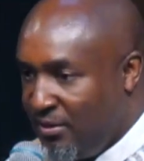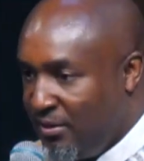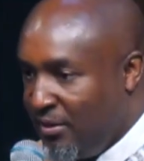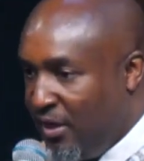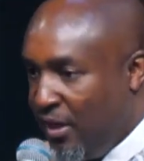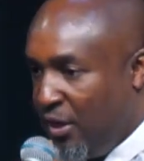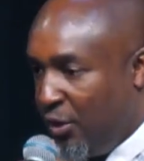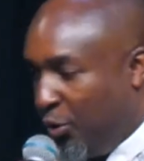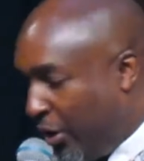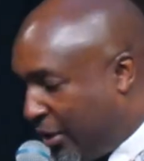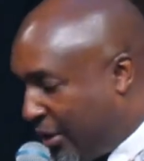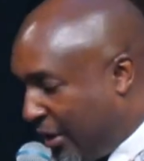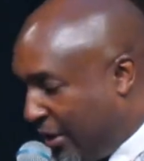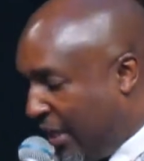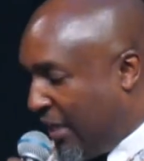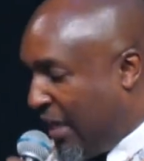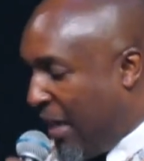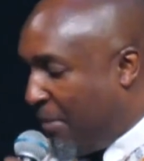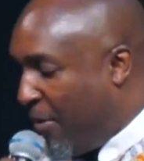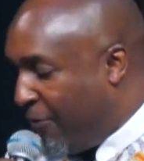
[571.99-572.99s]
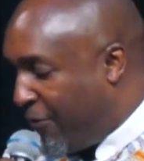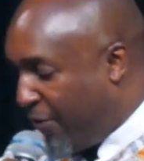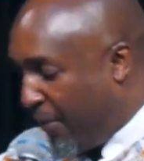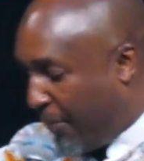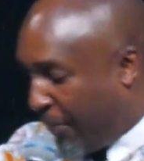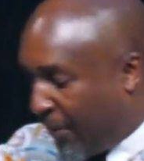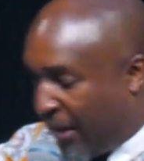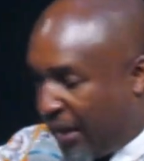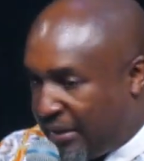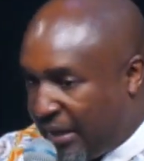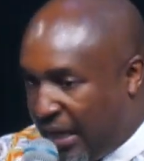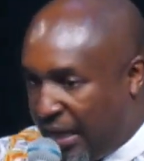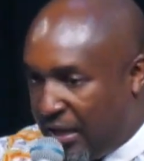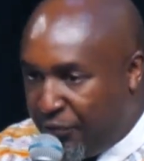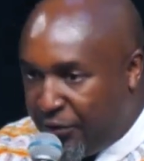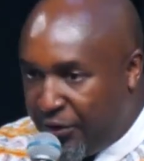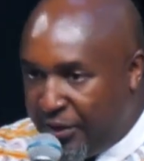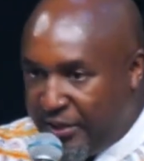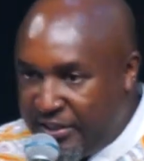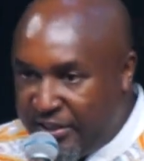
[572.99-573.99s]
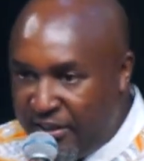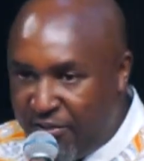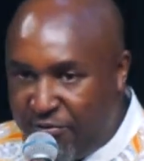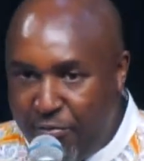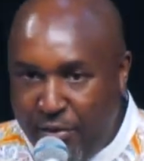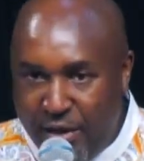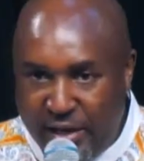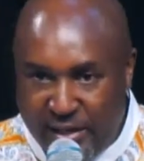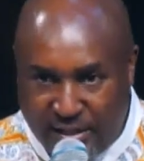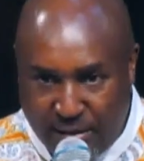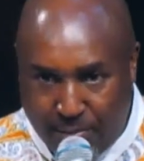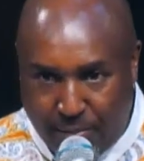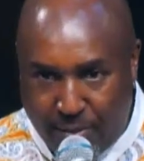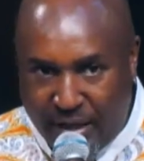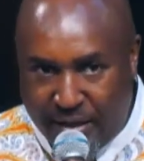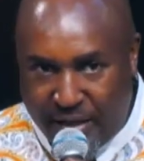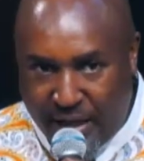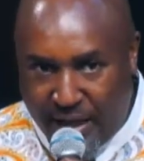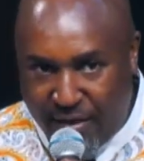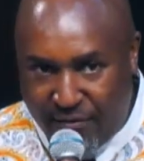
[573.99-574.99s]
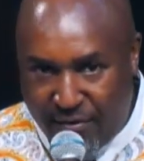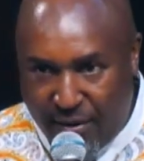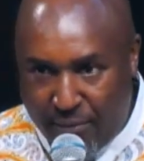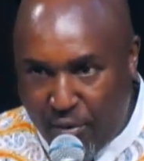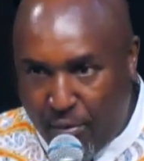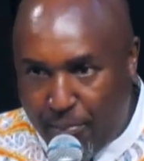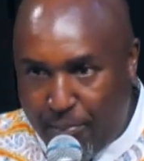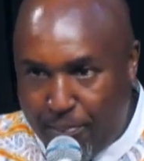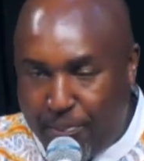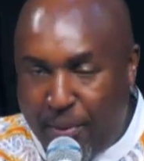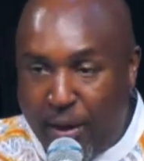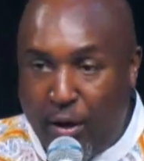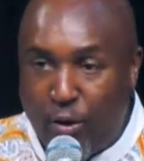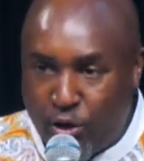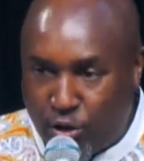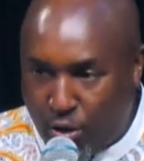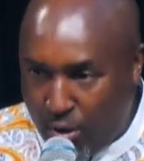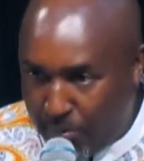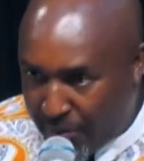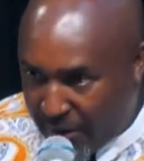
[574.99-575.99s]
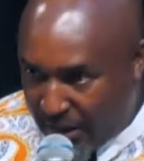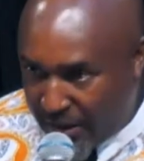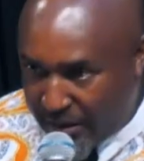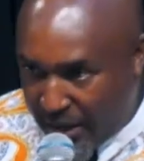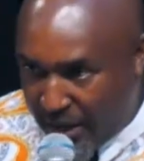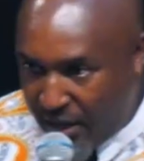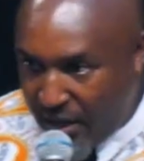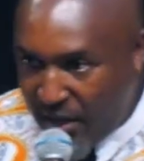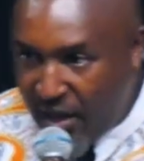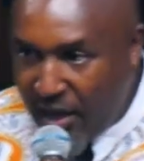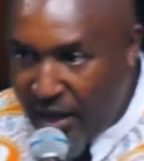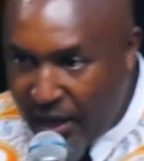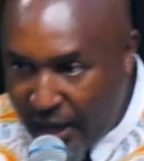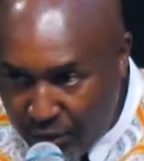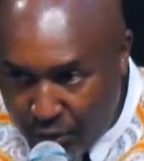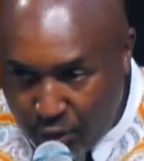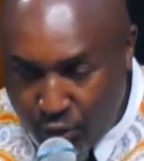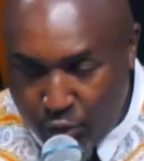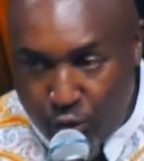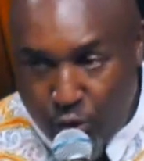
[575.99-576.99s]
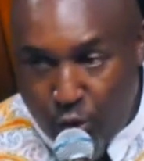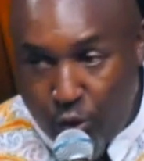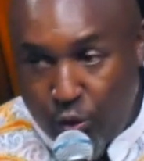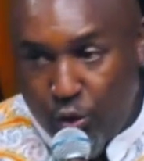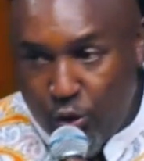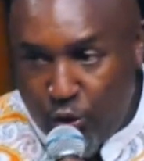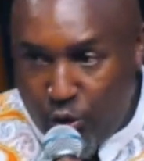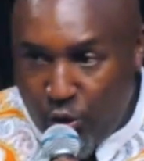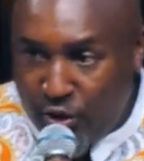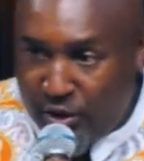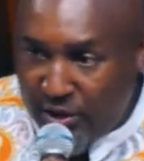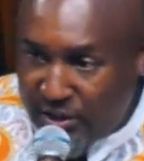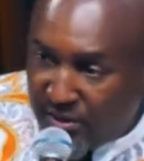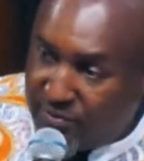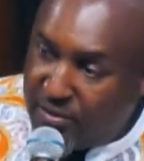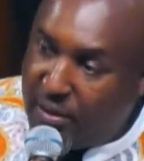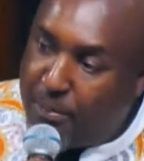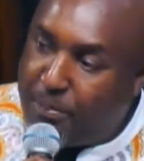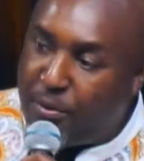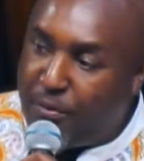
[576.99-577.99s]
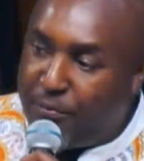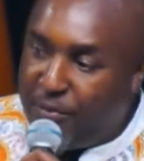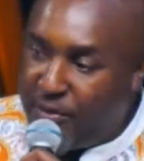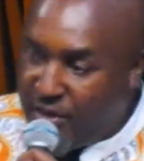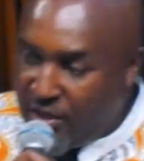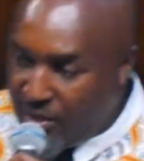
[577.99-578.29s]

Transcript: Not in the name of a brother. If you receive me as a brother, if I'm your biological brother, and you don't receive the prophet in